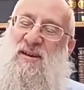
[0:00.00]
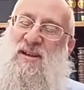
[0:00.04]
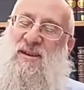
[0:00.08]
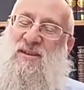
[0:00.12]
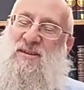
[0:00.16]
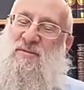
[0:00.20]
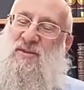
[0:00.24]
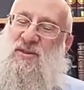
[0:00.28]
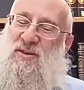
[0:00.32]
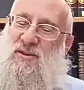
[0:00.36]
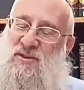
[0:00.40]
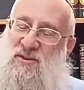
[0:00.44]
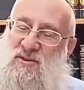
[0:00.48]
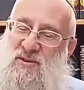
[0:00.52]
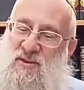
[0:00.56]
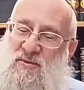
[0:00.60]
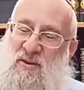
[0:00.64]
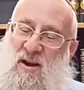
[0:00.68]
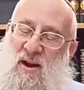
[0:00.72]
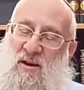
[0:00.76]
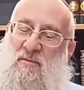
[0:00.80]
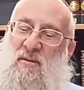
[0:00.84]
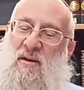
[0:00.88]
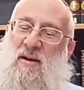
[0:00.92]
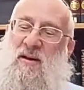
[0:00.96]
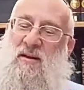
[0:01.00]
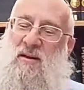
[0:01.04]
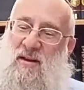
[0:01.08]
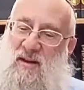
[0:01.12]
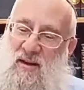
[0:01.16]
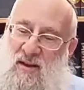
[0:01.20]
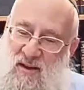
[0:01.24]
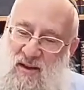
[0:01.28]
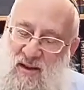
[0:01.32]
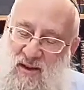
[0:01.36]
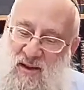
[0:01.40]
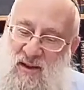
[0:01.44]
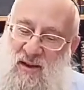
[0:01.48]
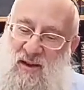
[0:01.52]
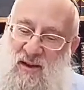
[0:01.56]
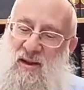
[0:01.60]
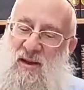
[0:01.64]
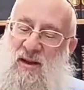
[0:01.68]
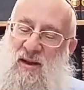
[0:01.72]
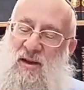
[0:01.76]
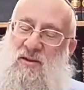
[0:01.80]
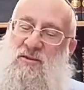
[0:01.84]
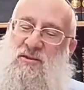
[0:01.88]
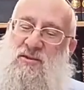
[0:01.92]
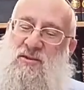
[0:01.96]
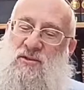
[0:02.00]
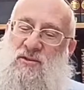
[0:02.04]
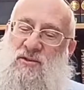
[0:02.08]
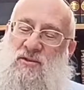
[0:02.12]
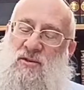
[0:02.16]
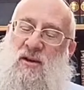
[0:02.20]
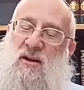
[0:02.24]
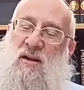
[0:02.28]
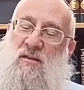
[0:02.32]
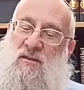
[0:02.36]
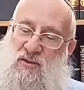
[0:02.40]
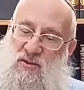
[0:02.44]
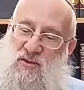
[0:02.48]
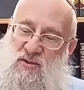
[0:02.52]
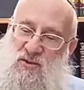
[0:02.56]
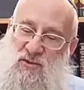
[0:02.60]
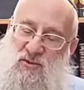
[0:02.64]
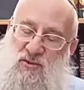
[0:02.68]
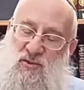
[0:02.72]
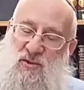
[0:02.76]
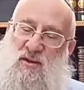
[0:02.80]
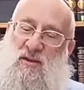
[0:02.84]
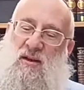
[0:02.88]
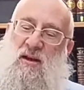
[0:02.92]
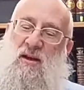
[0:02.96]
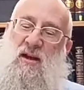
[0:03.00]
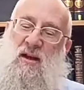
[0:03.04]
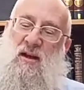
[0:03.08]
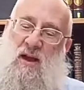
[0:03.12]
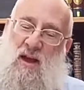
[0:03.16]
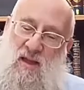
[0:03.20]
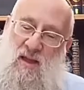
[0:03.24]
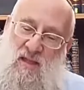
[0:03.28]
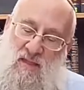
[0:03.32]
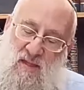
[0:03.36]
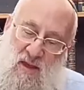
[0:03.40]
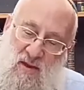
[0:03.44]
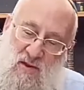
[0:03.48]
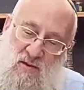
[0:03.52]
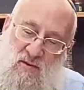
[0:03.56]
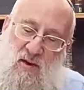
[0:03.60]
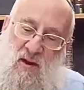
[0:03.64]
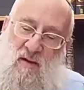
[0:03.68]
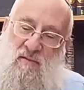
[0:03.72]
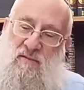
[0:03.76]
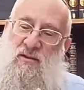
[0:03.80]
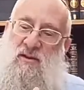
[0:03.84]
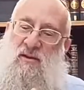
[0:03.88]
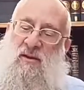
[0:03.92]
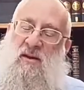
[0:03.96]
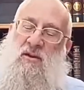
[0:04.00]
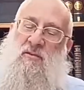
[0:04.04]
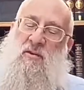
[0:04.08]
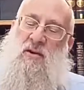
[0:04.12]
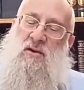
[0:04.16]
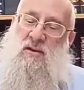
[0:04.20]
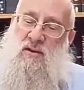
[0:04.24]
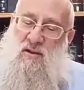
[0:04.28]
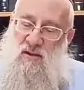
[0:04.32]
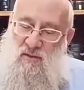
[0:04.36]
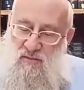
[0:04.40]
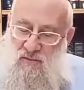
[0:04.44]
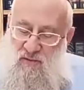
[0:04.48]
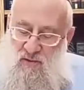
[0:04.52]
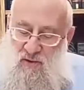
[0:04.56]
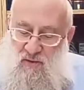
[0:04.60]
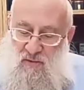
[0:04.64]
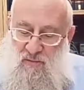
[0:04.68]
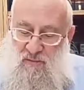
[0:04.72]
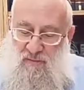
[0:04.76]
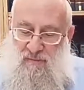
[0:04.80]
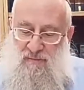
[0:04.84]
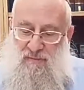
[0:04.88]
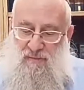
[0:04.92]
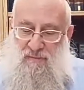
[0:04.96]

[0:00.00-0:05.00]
It has to be the rabbi in Eretz Yisrael and the student, and then you have this continuation of the flow.